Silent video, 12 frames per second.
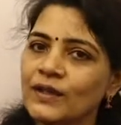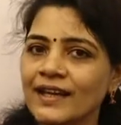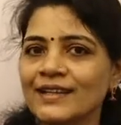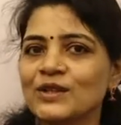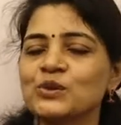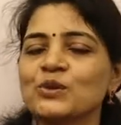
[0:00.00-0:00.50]
the
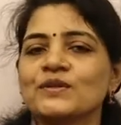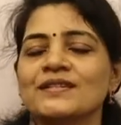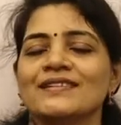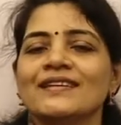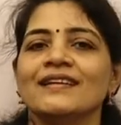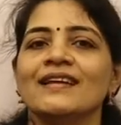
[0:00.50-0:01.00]
8th
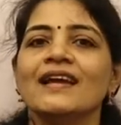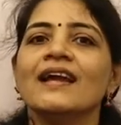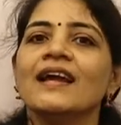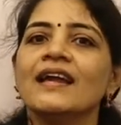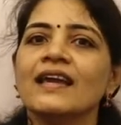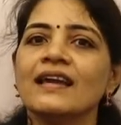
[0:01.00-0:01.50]
question.
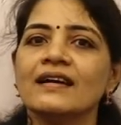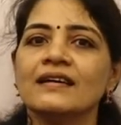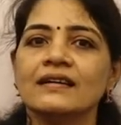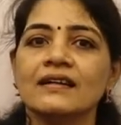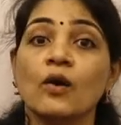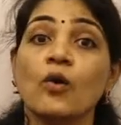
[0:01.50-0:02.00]

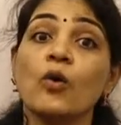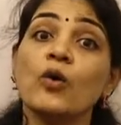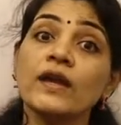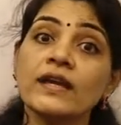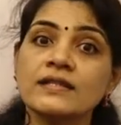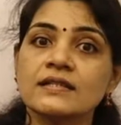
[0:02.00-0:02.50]
Here O
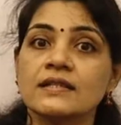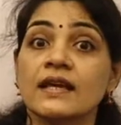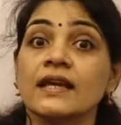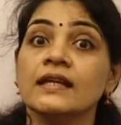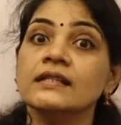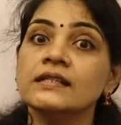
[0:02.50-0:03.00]
is
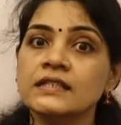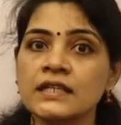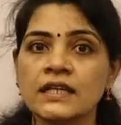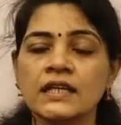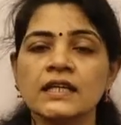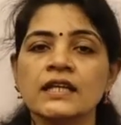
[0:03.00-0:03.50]
the
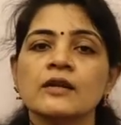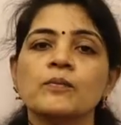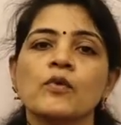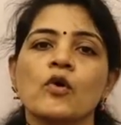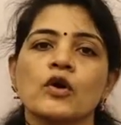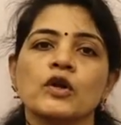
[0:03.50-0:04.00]
interior
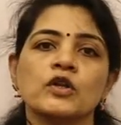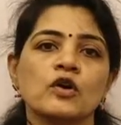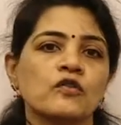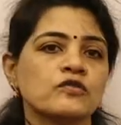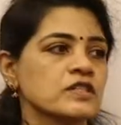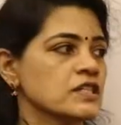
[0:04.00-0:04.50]
point
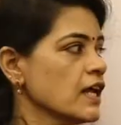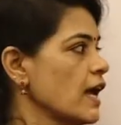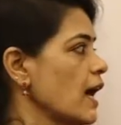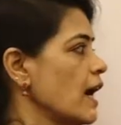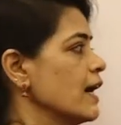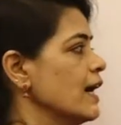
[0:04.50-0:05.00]
of
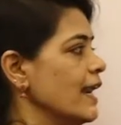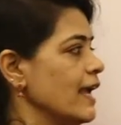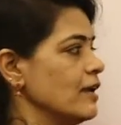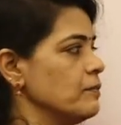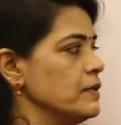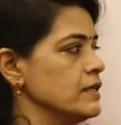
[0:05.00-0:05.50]
triangle
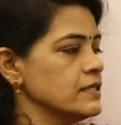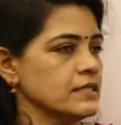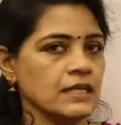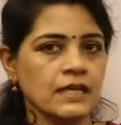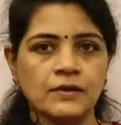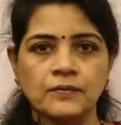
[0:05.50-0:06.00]

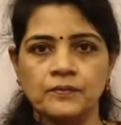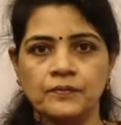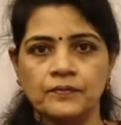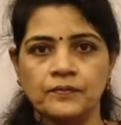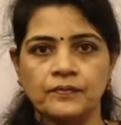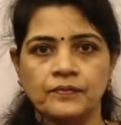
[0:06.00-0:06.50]
ABC
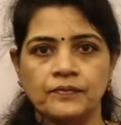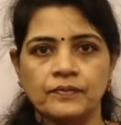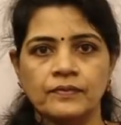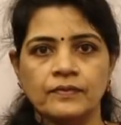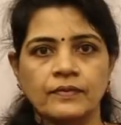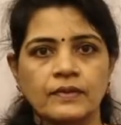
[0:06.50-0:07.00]

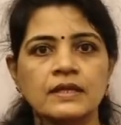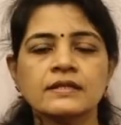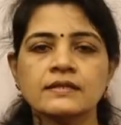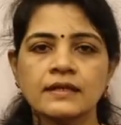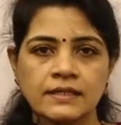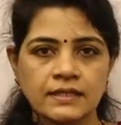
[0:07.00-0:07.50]

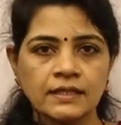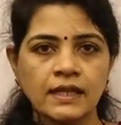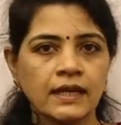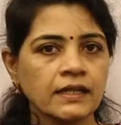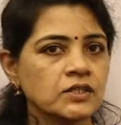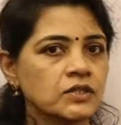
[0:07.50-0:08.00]
such
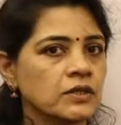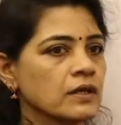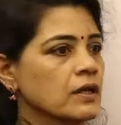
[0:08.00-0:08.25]
that